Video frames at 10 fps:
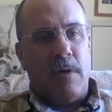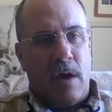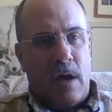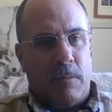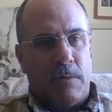
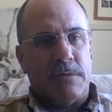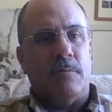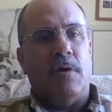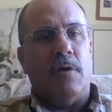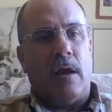animals from
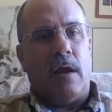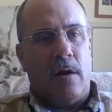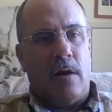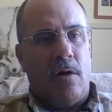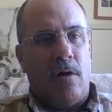drinking in
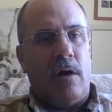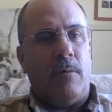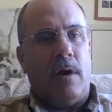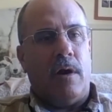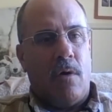a hurry
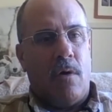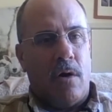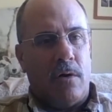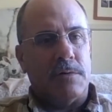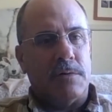when that
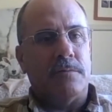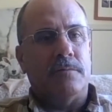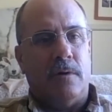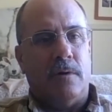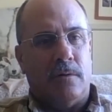water's,
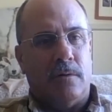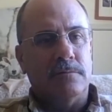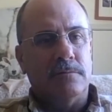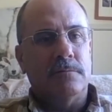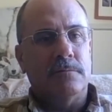
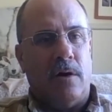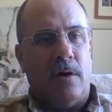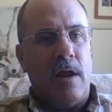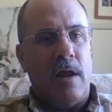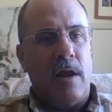
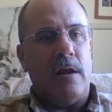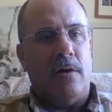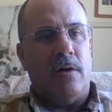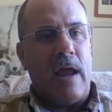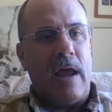180,
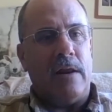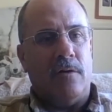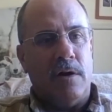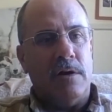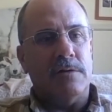190
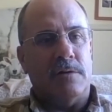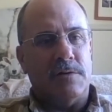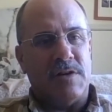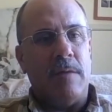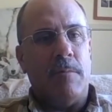degrees
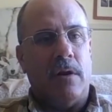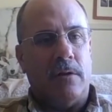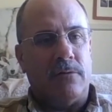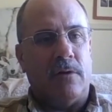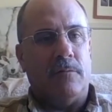and steaming,
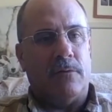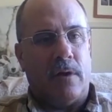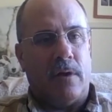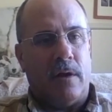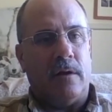it seems
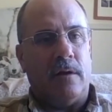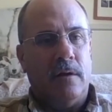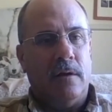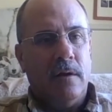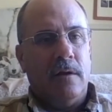like,
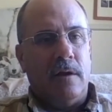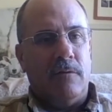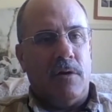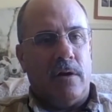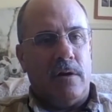
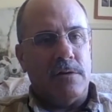even on.